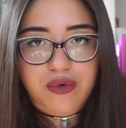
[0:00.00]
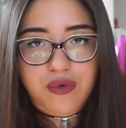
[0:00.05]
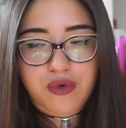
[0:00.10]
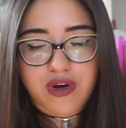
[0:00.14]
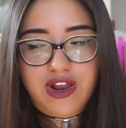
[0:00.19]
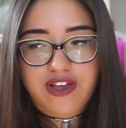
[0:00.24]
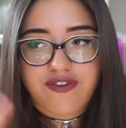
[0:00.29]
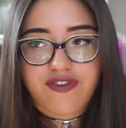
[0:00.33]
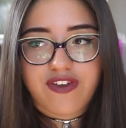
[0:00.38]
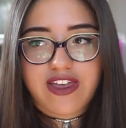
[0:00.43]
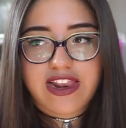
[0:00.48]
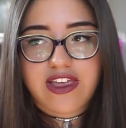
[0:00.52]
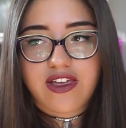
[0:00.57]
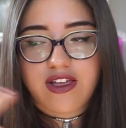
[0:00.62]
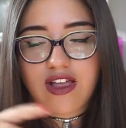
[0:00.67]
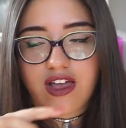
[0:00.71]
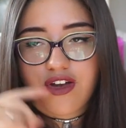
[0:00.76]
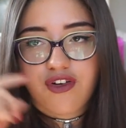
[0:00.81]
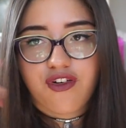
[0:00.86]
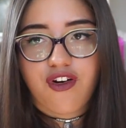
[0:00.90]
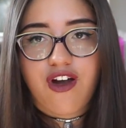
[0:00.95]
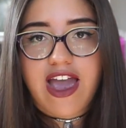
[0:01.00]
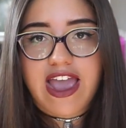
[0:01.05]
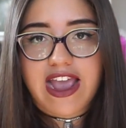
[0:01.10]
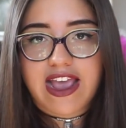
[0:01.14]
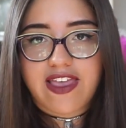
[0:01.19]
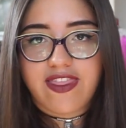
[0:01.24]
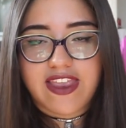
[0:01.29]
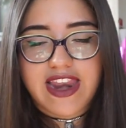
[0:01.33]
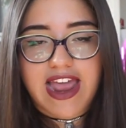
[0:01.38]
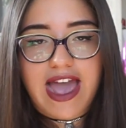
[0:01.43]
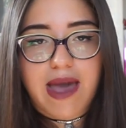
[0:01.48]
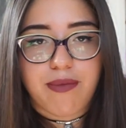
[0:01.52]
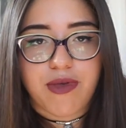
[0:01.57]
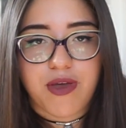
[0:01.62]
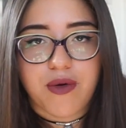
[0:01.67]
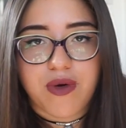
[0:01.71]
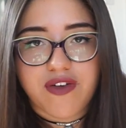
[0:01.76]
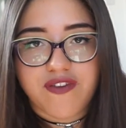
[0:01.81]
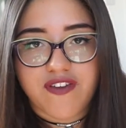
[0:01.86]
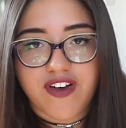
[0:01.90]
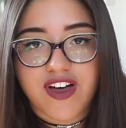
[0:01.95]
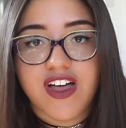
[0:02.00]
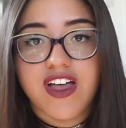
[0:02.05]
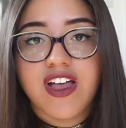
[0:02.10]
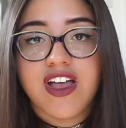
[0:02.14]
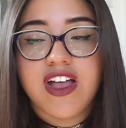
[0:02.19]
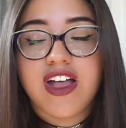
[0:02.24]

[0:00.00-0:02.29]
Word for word: or like feeling like crying and then happy or whatever.